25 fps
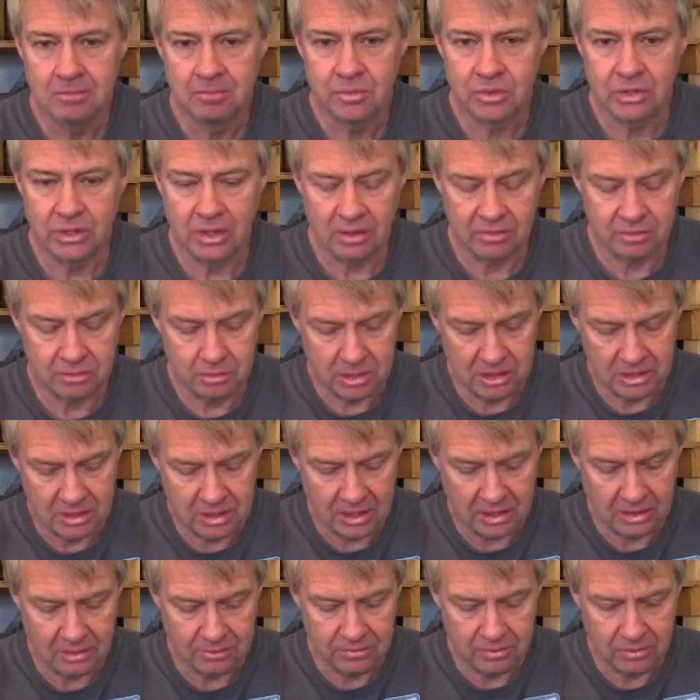So you have to be
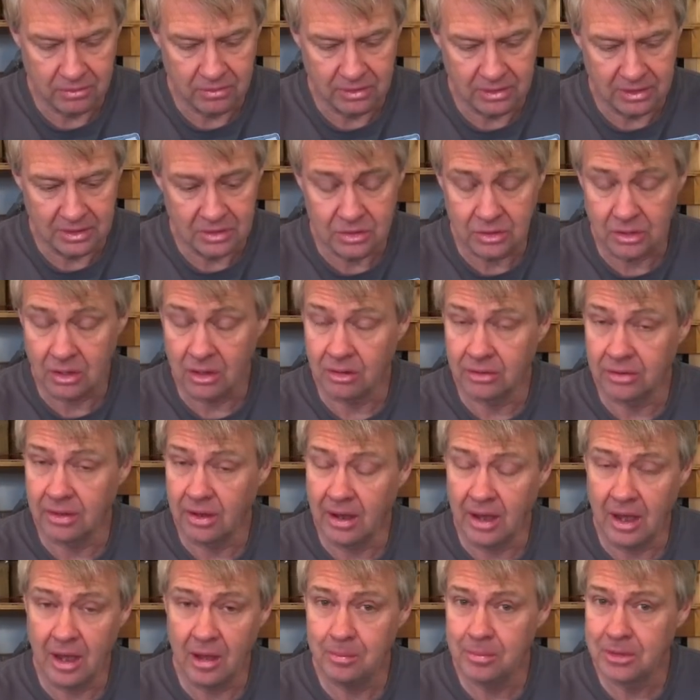careful, and it's called
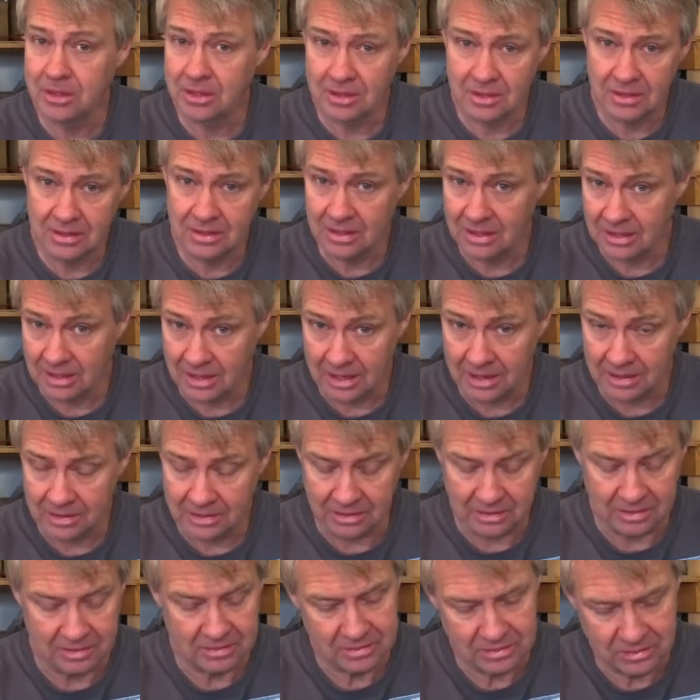optically
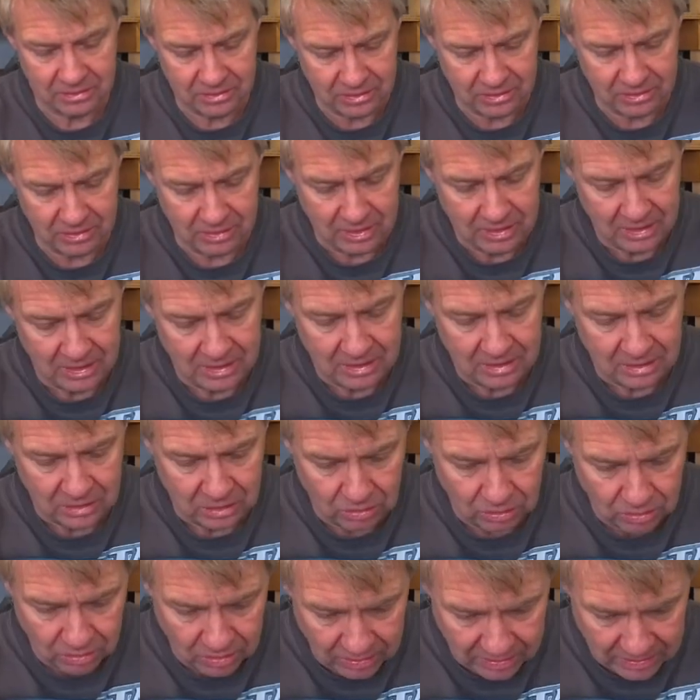aligning. So you,
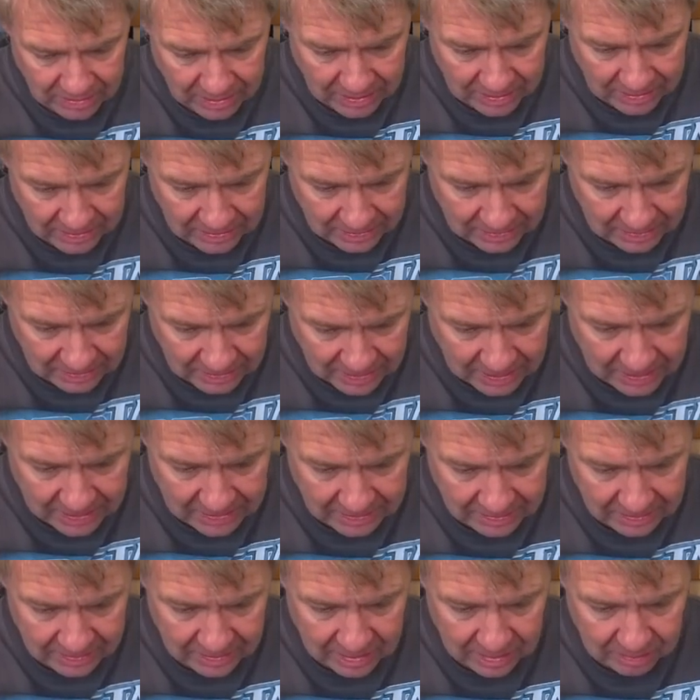you look at it and line
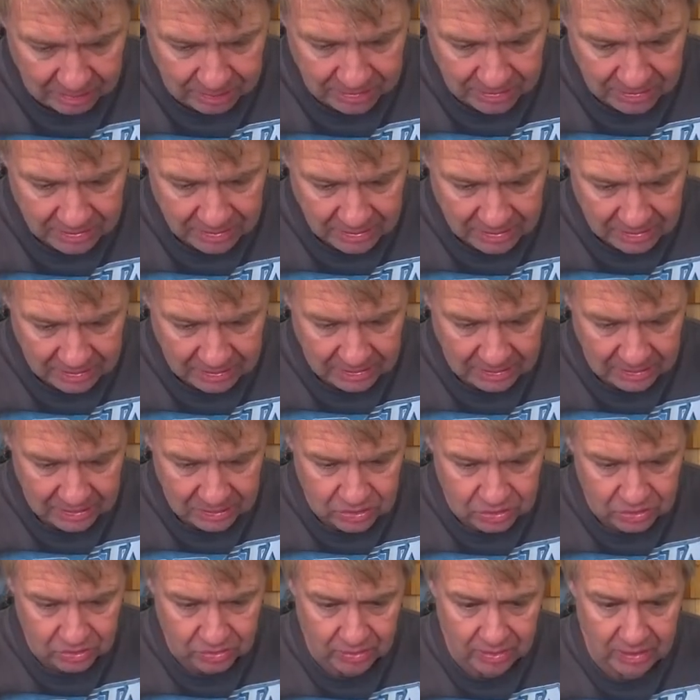it up and get it
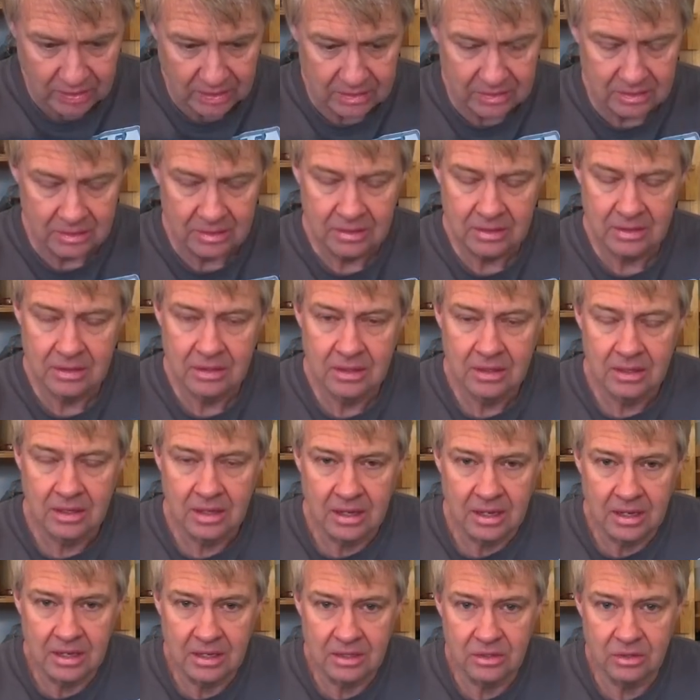straight,
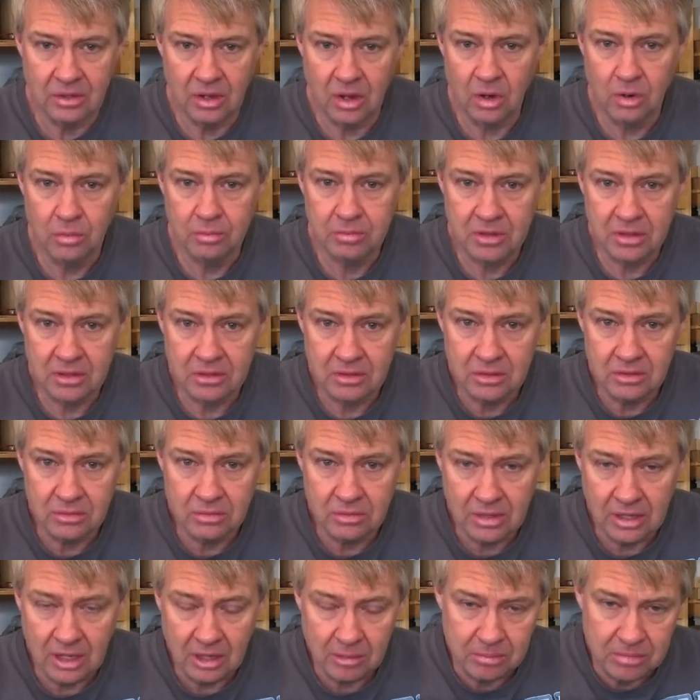and you hope that you
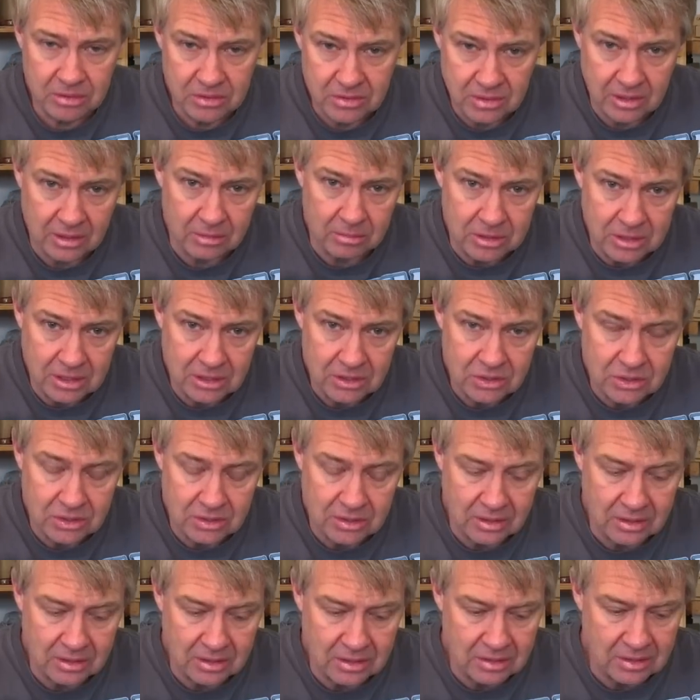kept the same tension
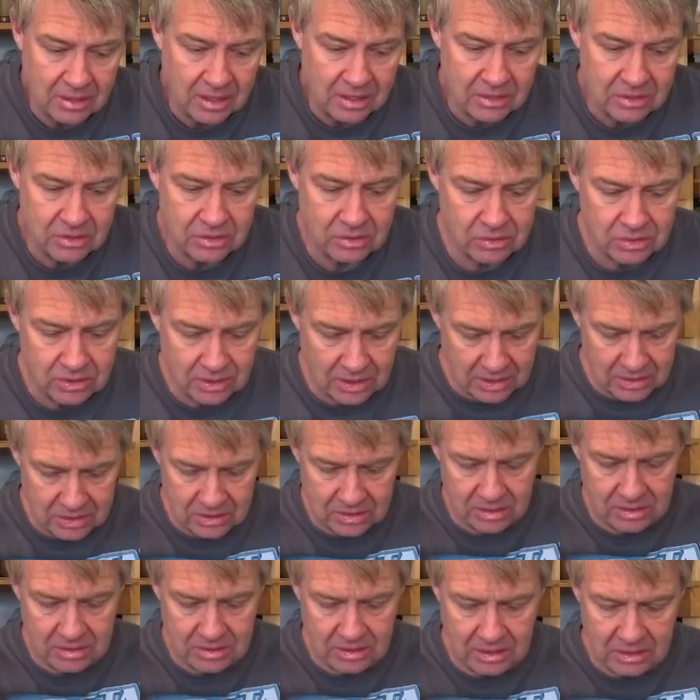in it. As you change
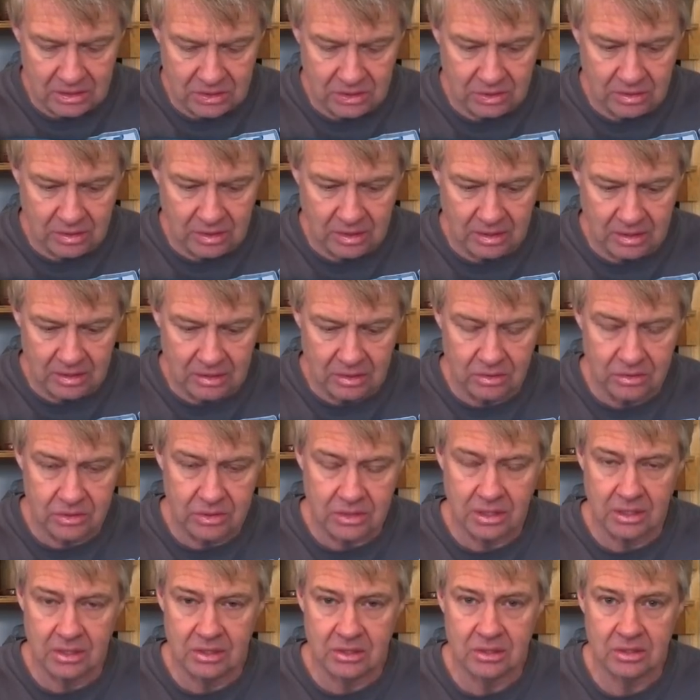the tension in it, you're
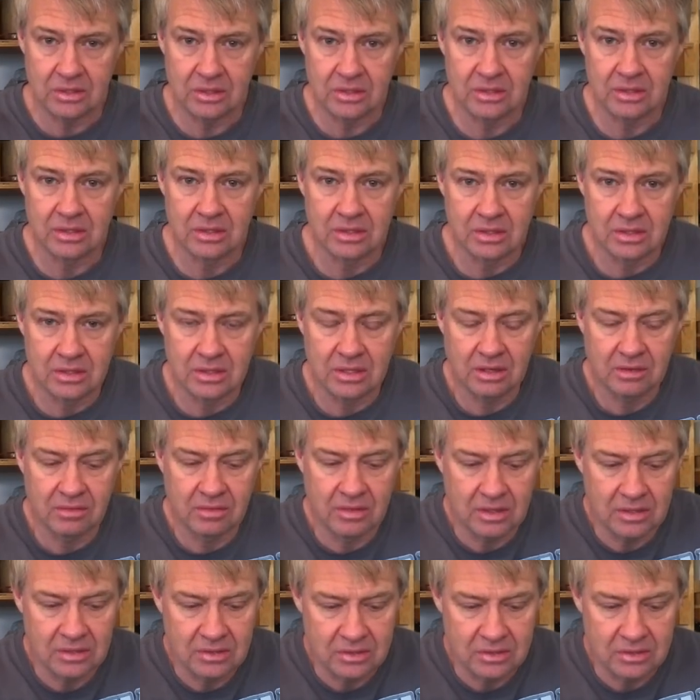changing the sensitivity.